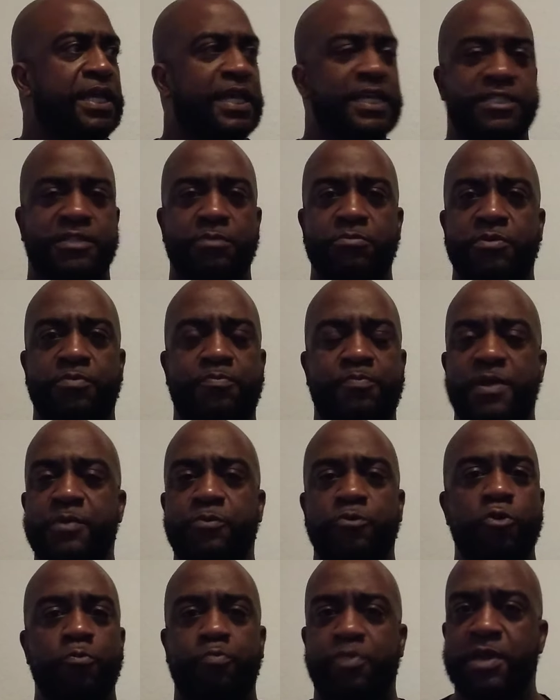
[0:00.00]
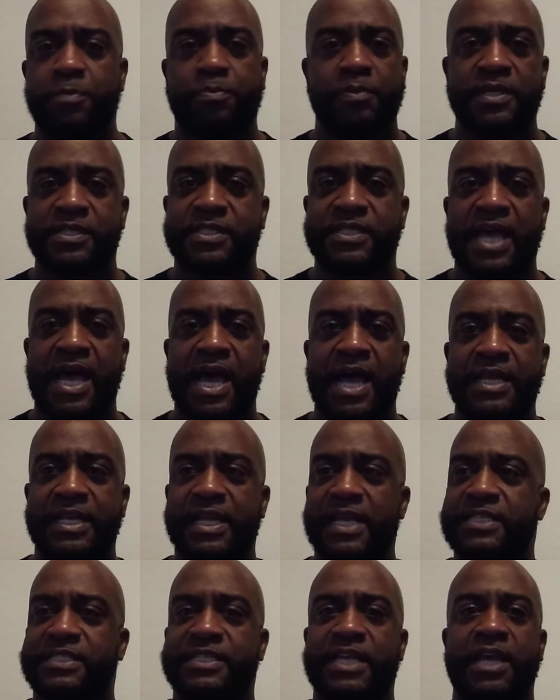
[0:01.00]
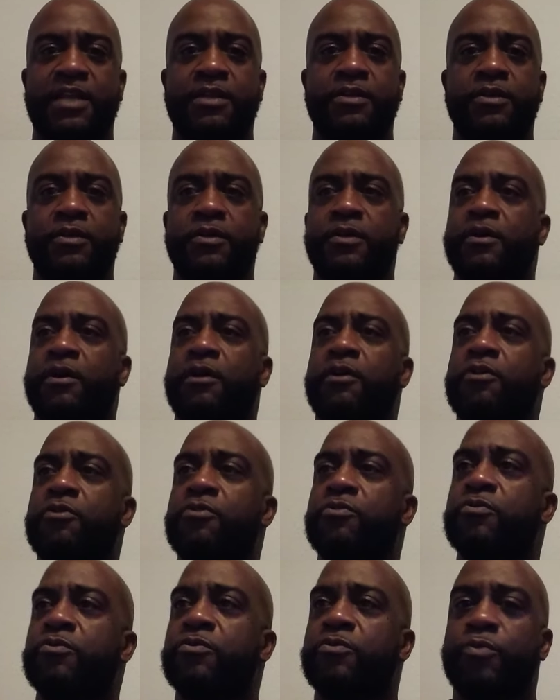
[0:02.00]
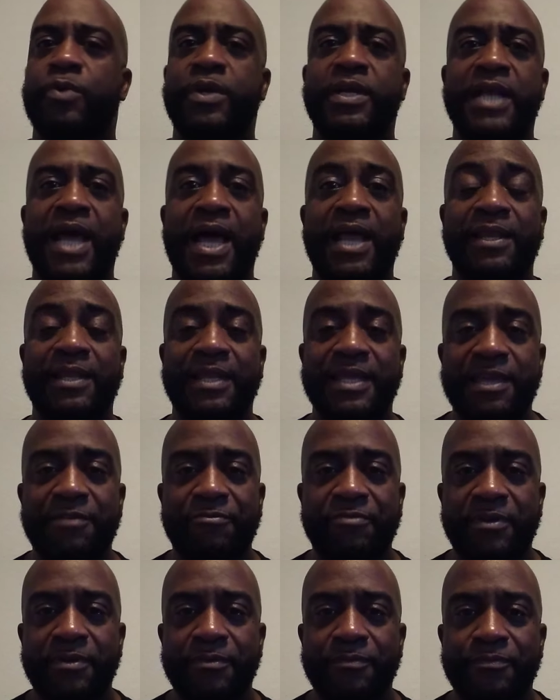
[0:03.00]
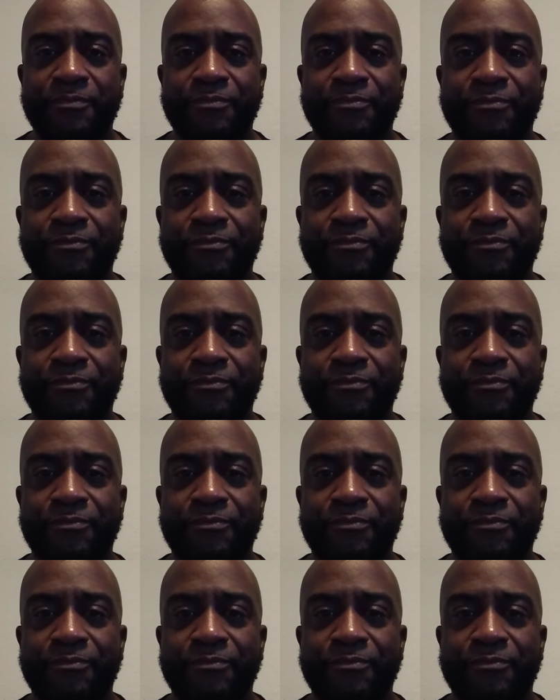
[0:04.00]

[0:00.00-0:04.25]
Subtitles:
and some new people aside there saying, oh, we not leaving?